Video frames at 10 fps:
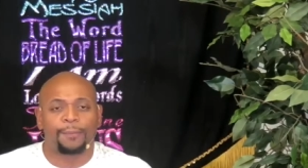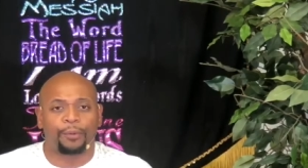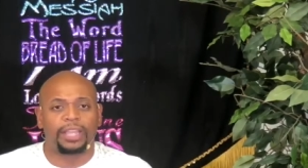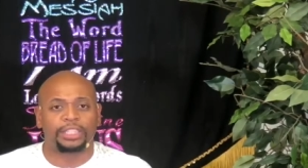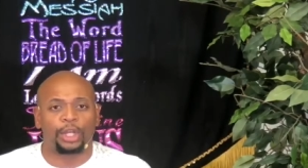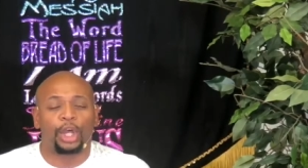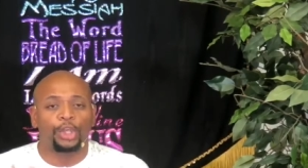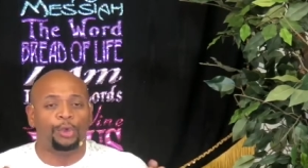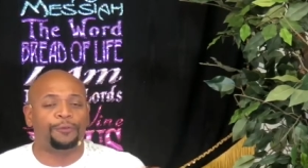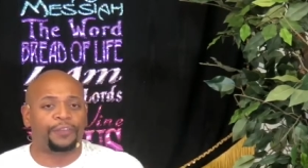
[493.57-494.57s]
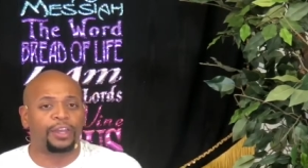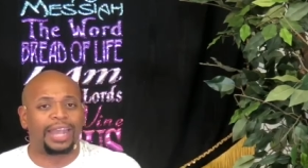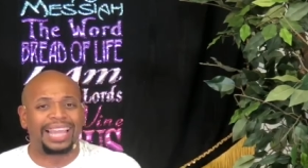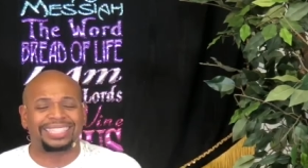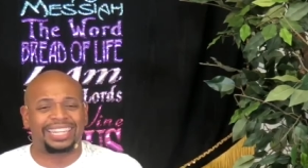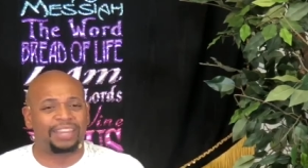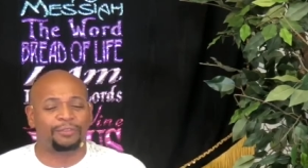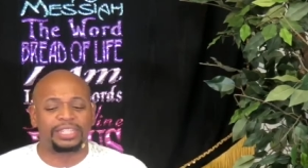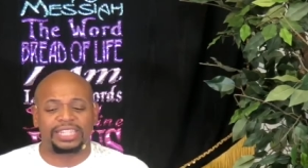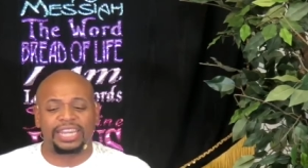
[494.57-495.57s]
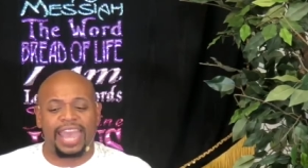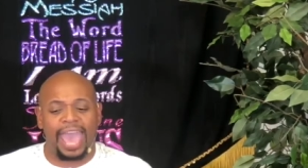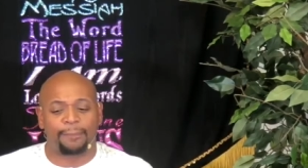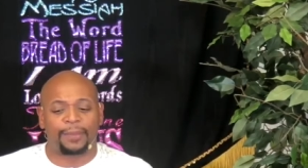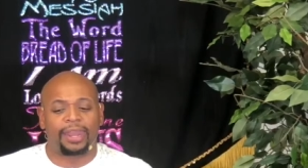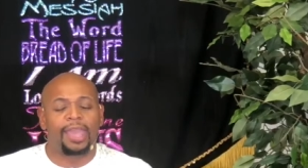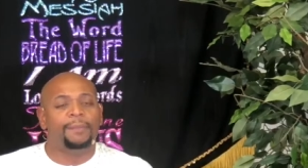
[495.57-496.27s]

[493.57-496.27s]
Praise the Lord. You feel like deliverance didn't happen.